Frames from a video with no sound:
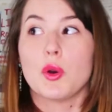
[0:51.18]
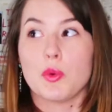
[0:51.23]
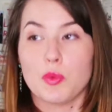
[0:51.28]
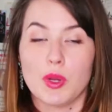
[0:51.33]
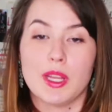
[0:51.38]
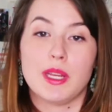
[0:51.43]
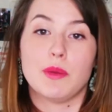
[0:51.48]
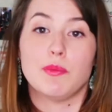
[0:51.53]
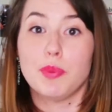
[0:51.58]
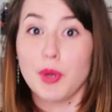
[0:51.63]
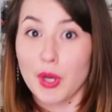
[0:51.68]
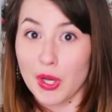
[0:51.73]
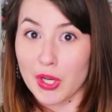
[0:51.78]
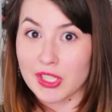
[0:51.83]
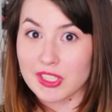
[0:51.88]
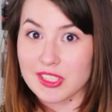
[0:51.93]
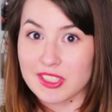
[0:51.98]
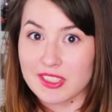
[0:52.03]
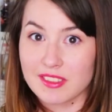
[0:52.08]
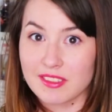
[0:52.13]
read
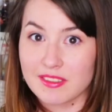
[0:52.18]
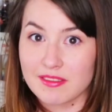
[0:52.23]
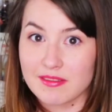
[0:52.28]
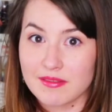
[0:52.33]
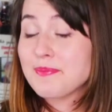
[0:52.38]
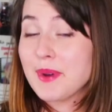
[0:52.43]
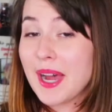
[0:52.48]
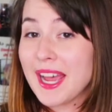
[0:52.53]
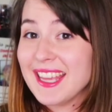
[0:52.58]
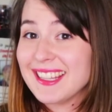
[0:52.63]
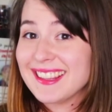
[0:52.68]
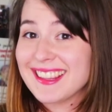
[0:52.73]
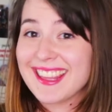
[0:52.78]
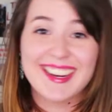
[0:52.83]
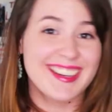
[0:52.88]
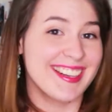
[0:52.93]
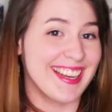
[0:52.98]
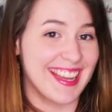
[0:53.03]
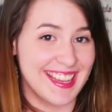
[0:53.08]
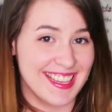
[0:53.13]
books. But
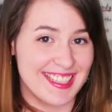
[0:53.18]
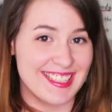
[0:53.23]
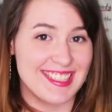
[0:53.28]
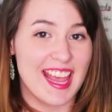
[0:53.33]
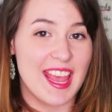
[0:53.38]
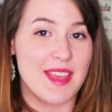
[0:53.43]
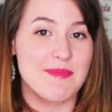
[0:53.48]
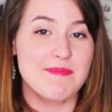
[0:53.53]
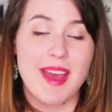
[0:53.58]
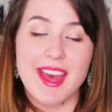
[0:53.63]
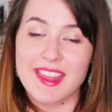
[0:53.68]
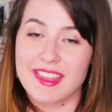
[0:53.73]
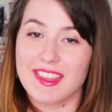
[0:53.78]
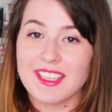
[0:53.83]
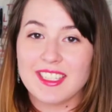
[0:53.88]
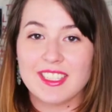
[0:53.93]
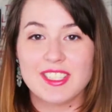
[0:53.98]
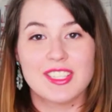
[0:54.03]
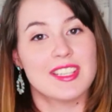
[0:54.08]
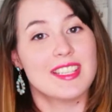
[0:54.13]
there is a
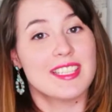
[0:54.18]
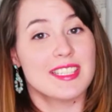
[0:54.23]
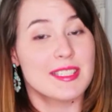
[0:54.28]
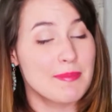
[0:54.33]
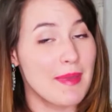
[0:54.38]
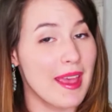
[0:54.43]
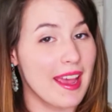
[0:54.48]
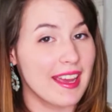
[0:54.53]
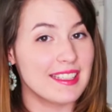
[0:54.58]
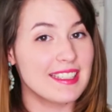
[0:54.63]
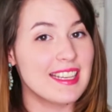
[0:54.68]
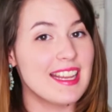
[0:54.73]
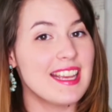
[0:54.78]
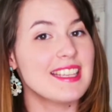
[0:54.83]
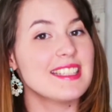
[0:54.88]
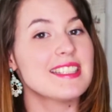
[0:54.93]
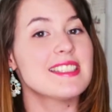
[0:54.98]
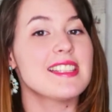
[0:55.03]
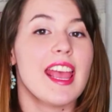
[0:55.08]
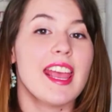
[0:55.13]
method to this
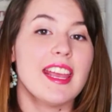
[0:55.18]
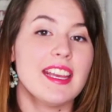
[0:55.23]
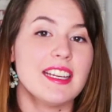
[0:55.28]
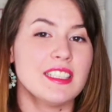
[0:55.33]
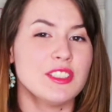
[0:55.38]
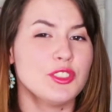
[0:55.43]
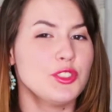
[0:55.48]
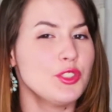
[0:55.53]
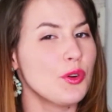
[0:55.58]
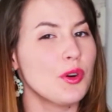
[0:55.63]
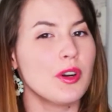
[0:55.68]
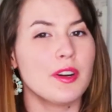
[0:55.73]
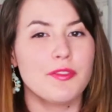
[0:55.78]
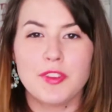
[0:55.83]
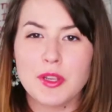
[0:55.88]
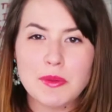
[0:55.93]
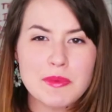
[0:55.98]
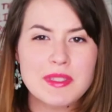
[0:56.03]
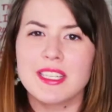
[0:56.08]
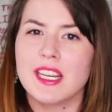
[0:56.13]
madness, and your
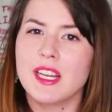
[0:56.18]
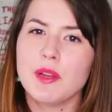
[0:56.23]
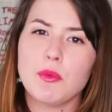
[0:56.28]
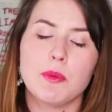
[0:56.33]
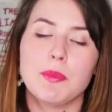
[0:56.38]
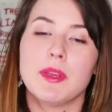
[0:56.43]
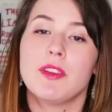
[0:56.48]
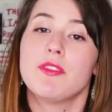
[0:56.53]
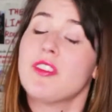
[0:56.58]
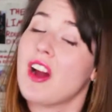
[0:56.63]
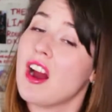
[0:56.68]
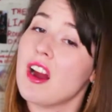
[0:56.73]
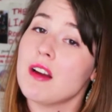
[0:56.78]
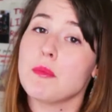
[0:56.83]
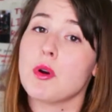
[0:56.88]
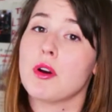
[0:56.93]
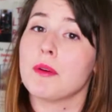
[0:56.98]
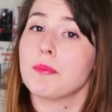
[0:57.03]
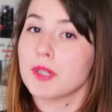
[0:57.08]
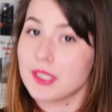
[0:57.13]
film study will be far
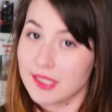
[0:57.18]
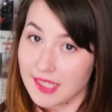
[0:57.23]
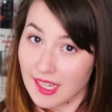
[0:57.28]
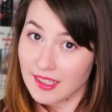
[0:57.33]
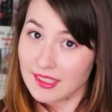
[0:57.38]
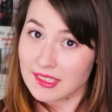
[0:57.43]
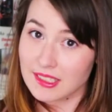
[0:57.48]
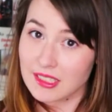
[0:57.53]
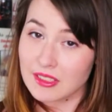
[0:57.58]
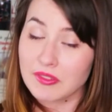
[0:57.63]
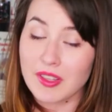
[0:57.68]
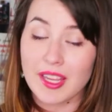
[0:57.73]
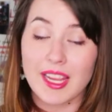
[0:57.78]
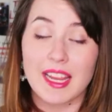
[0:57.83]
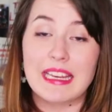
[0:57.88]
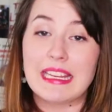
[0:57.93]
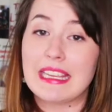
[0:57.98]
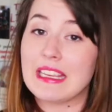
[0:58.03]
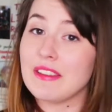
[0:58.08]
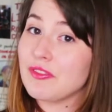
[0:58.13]
more productive
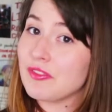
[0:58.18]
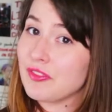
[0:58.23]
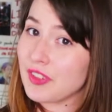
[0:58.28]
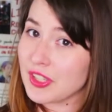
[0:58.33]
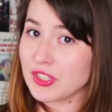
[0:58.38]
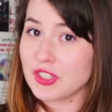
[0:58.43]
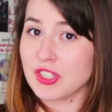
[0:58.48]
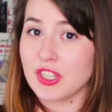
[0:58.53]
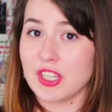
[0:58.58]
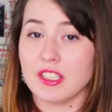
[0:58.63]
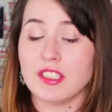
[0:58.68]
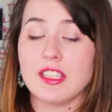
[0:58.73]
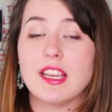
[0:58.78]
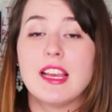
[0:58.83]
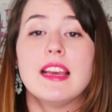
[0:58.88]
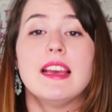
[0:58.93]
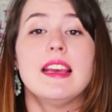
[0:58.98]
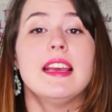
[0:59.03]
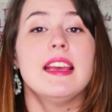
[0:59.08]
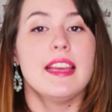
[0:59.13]
and efficient
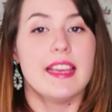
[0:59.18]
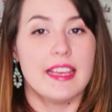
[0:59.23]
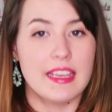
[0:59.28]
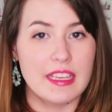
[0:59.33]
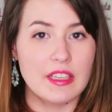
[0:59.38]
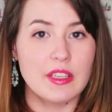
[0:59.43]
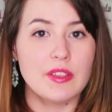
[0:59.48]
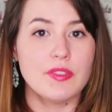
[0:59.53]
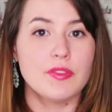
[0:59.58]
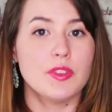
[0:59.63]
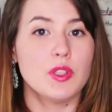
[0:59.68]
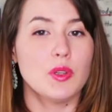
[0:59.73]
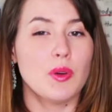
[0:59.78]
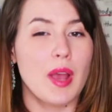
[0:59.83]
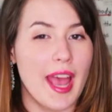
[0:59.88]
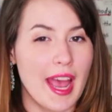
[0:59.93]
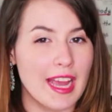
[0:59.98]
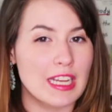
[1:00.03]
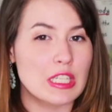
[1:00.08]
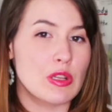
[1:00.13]
if you
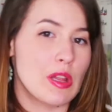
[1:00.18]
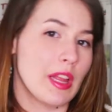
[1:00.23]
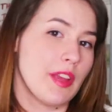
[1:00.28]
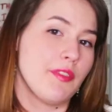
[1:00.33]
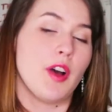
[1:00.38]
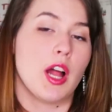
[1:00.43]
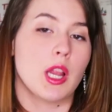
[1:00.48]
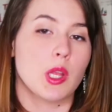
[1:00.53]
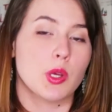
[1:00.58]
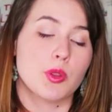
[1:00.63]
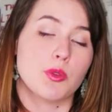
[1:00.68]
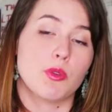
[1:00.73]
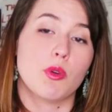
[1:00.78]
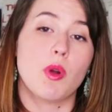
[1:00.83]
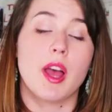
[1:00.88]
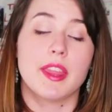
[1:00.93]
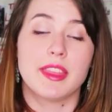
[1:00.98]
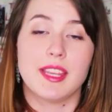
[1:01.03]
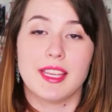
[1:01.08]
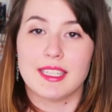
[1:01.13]
actually follow through
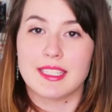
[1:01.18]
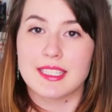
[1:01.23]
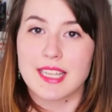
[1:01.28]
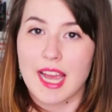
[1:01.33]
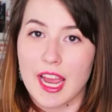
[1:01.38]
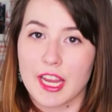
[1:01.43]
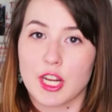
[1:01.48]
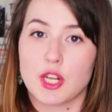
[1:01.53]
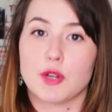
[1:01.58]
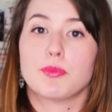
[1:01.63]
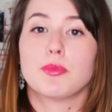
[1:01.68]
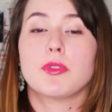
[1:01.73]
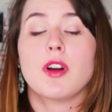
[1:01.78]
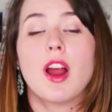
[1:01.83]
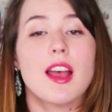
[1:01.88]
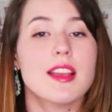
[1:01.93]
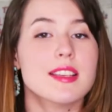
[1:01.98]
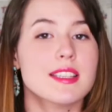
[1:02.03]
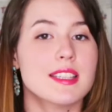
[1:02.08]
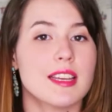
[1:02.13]
on the entire
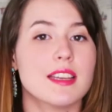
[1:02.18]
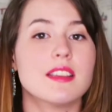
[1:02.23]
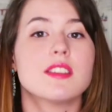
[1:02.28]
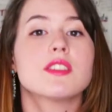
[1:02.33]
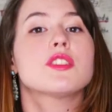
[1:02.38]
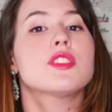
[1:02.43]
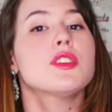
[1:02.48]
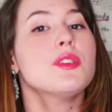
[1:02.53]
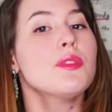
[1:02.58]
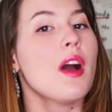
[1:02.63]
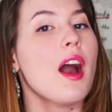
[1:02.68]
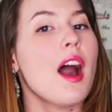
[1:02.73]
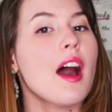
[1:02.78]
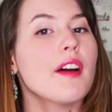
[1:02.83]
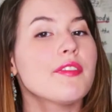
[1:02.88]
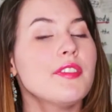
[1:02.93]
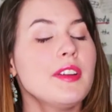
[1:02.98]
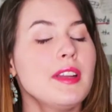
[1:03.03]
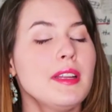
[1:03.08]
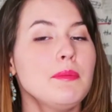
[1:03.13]
process. Too
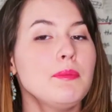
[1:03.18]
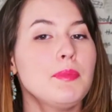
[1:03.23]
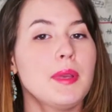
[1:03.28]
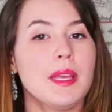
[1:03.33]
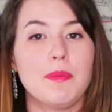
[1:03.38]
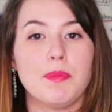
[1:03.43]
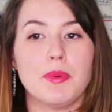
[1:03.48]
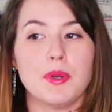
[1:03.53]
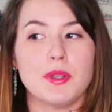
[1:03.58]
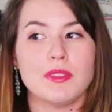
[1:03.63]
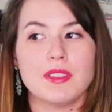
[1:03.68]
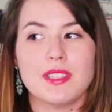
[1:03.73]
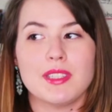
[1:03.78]
often, people